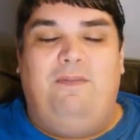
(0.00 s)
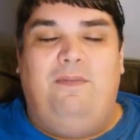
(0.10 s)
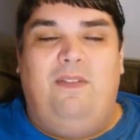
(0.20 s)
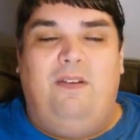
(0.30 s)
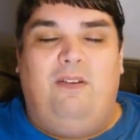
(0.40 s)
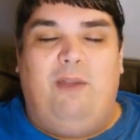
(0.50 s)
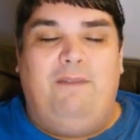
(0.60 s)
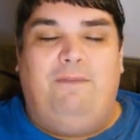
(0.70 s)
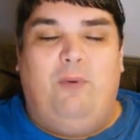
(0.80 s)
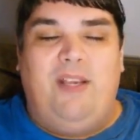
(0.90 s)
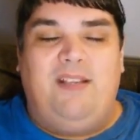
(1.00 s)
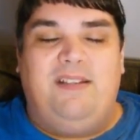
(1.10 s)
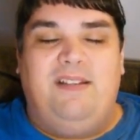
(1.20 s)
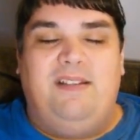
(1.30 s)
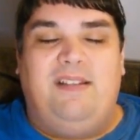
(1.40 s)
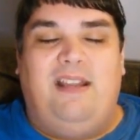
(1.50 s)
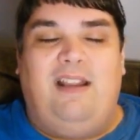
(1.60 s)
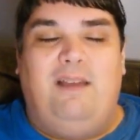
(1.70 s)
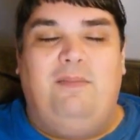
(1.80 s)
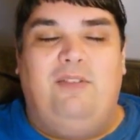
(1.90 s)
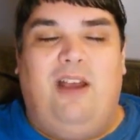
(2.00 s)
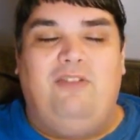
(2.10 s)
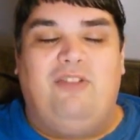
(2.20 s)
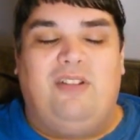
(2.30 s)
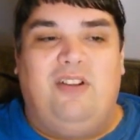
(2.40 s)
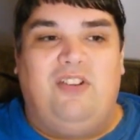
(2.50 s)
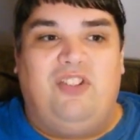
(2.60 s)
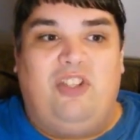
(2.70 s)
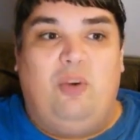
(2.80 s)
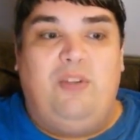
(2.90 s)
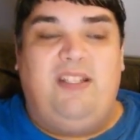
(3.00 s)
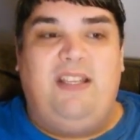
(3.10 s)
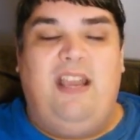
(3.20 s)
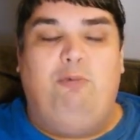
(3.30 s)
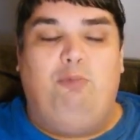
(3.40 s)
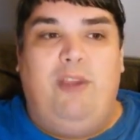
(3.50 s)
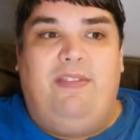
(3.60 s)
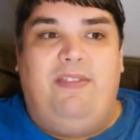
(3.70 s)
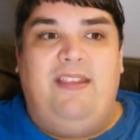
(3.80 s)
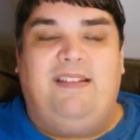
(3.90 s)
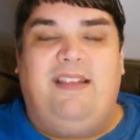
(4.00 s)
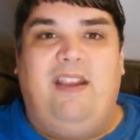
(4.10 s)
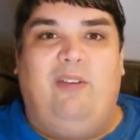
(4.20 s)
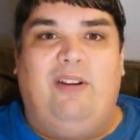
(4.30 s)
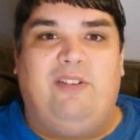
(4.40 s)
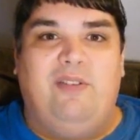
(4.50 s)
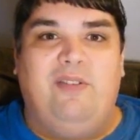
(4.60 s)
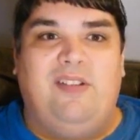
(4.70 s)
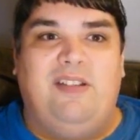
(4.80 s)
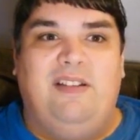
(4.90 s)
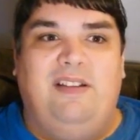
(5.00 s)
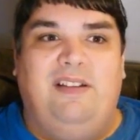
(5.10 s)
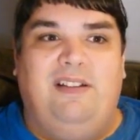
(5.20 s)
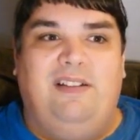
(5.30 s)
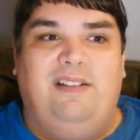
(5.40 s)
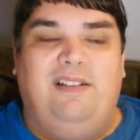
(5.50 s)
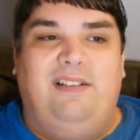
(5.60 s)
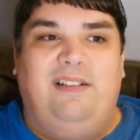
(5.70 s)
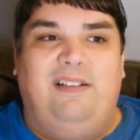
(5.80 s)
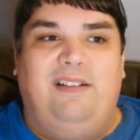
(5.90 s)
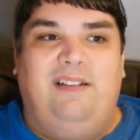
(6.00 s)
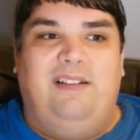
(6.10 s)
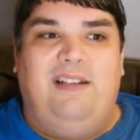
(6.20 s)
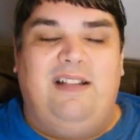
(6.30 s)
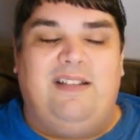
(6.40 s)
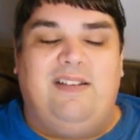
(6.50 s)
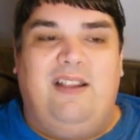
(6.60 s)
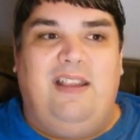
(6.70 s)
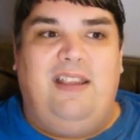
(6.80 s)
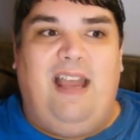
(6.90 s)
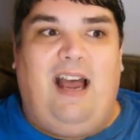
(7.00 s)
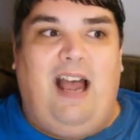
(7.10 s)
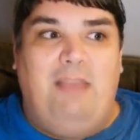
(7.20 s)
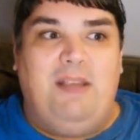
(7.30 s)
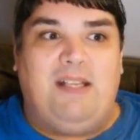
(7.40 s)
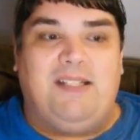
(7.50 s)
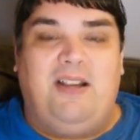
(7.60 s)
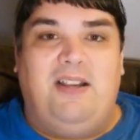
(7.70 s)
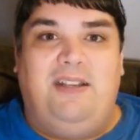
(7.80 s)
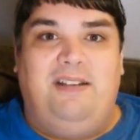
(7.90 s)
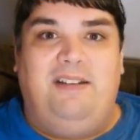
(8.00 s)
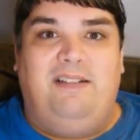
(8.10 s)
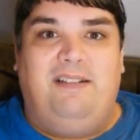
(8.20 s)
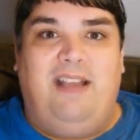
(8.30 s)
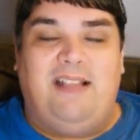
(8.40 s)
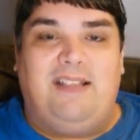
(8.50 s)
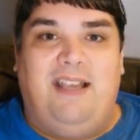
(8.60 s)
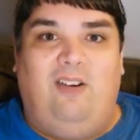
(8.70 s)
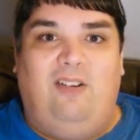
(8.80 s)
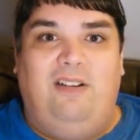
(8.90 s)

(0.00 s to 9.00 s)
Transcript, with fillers: the great voices that I'm I just associate with these characters. It's like, yeah, I'm excited as hell.